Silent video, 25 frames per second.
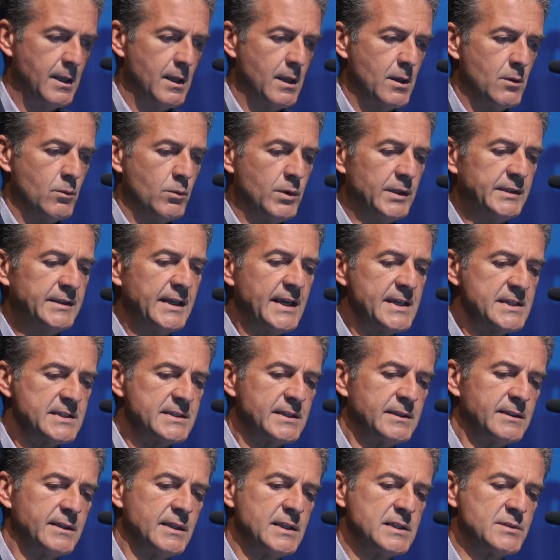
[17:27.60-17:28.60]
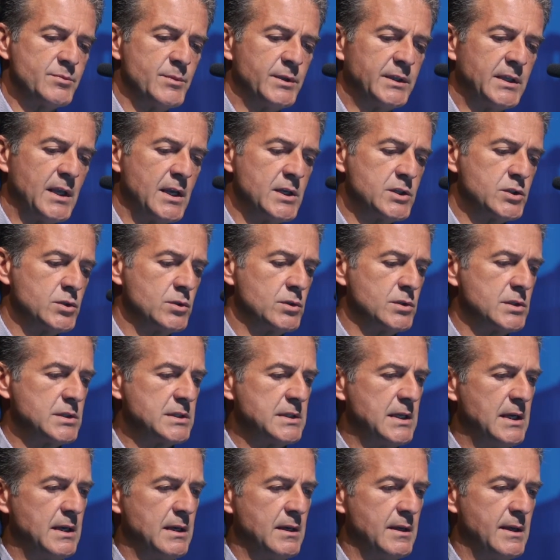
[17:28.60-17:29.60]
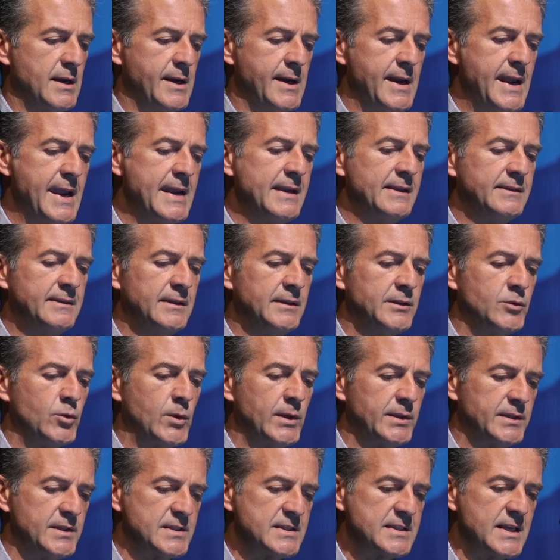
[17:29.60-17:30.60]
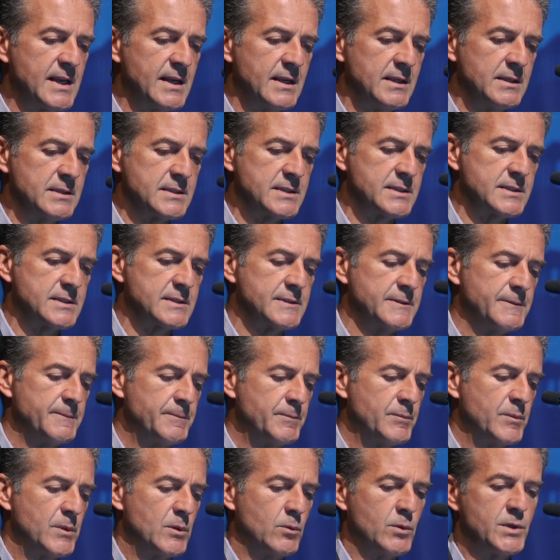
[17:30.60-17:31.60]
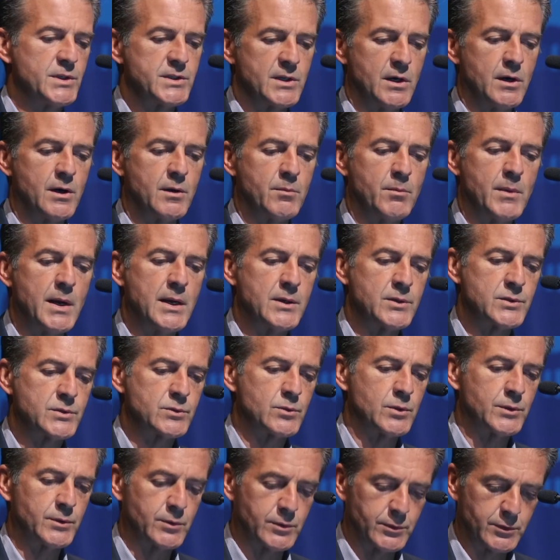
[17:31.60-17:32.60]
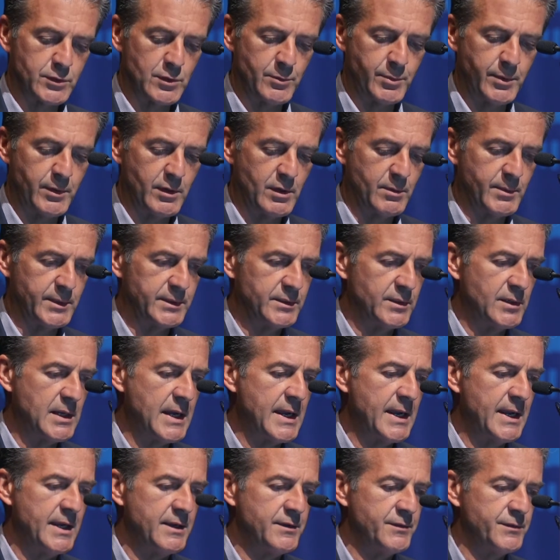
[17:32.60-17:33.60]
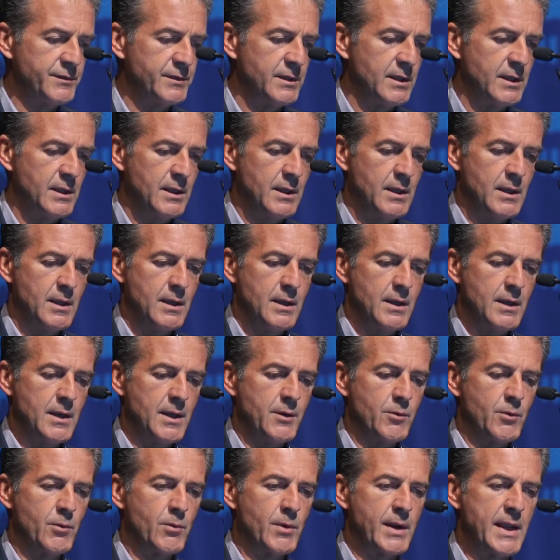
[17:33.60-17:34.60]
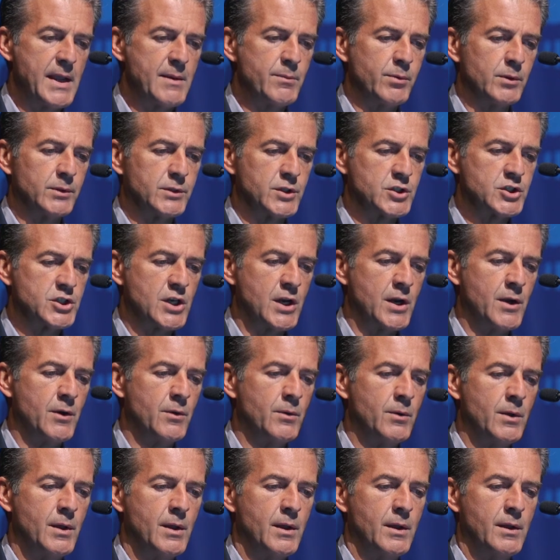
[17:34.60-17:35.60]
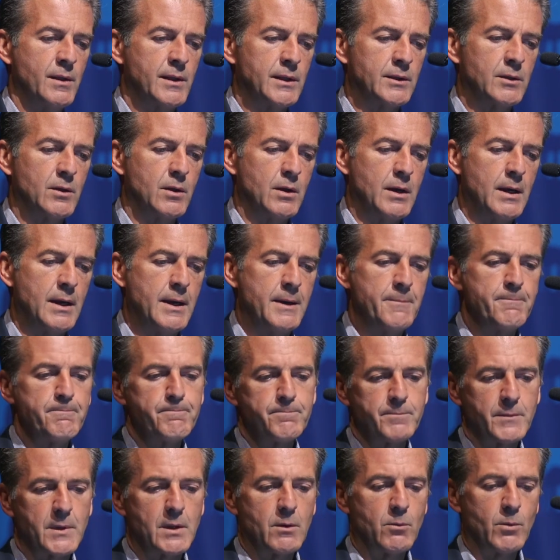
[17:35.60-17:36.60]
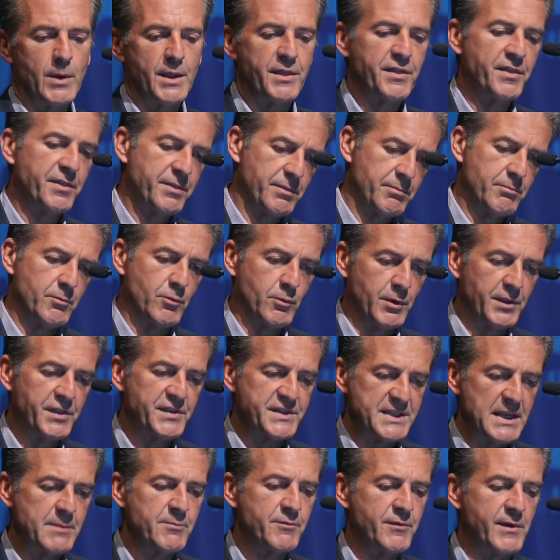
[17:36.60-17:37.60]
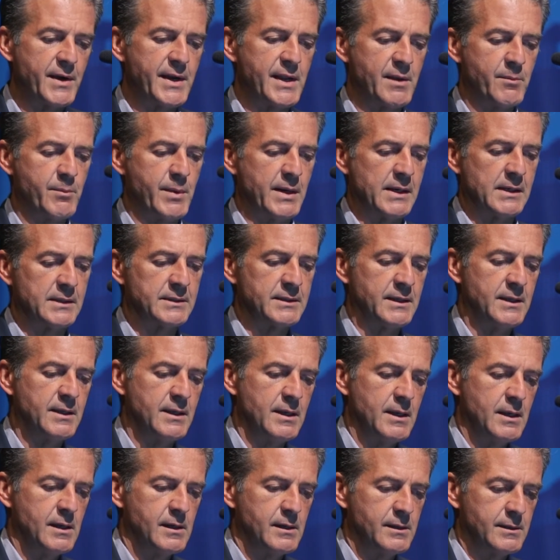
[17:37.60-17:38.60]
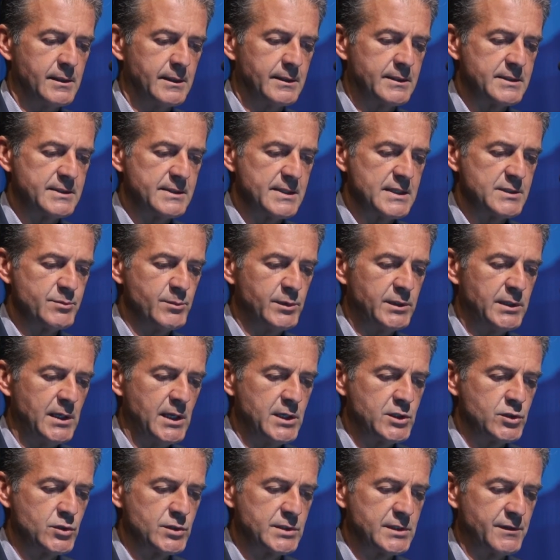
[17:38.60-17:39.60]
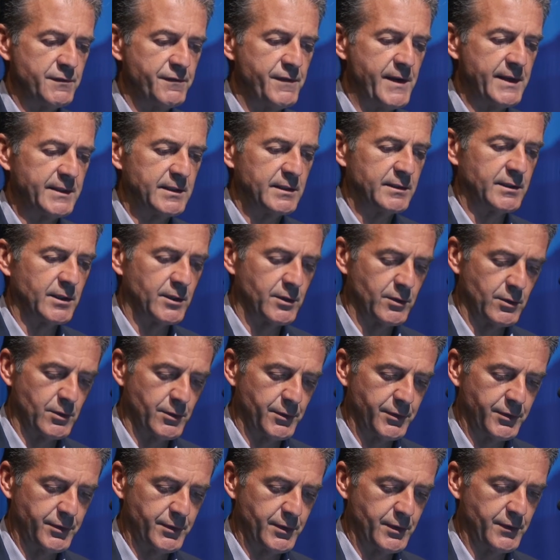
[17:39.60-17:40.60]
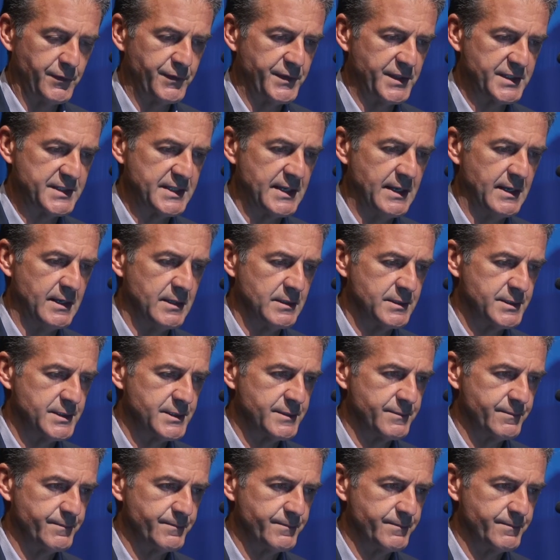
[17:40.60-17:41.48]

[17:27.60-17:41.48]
We tested these mutations in 80-20 cells, which are mouse corticotropinoma derived, and we were able to show with some variability that these mutations affected the growth of the cells.